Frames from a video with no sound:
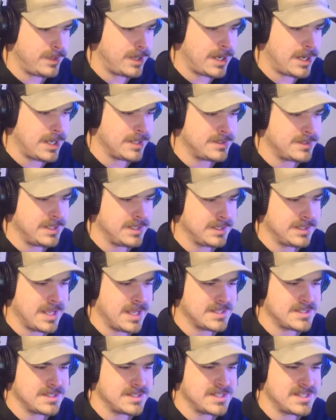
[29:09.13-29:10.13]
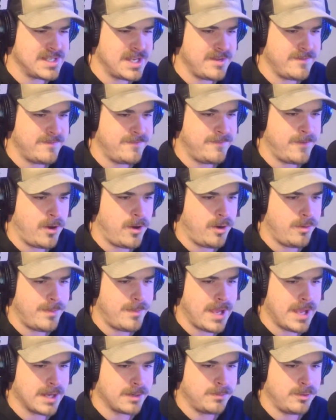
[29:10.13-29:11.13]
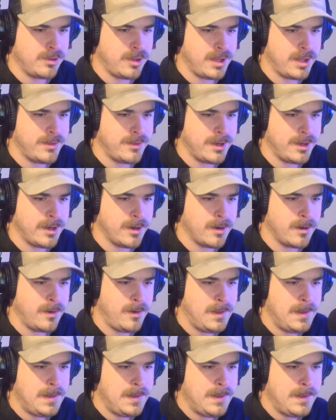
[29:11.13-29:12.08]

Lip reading: I think that's a safe fallback play there.